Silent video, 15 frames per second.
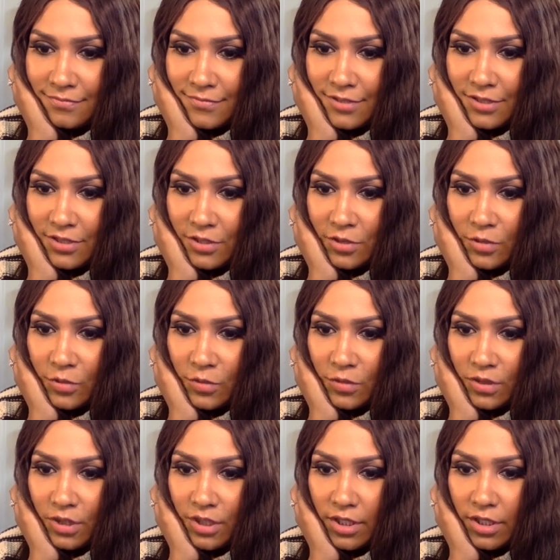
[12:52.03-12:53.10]
So,
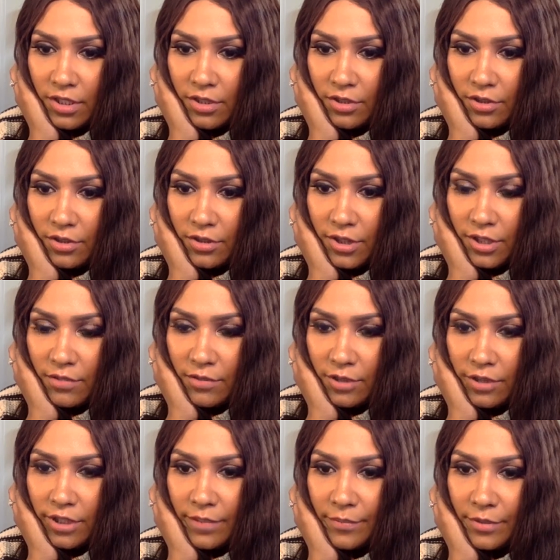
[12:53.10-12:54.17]
hey girl, how are
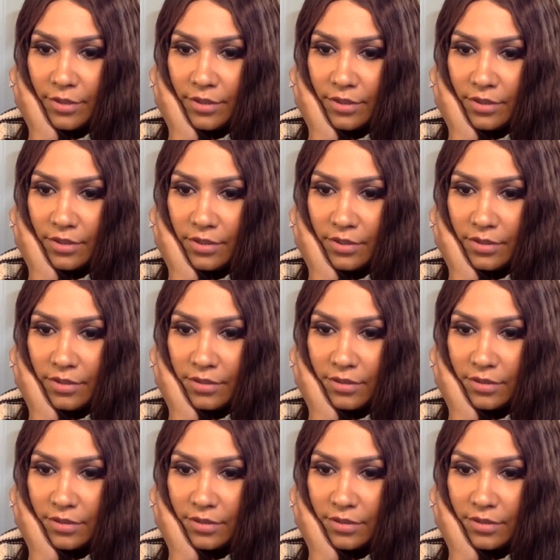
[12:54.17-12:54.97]
you? I'm good.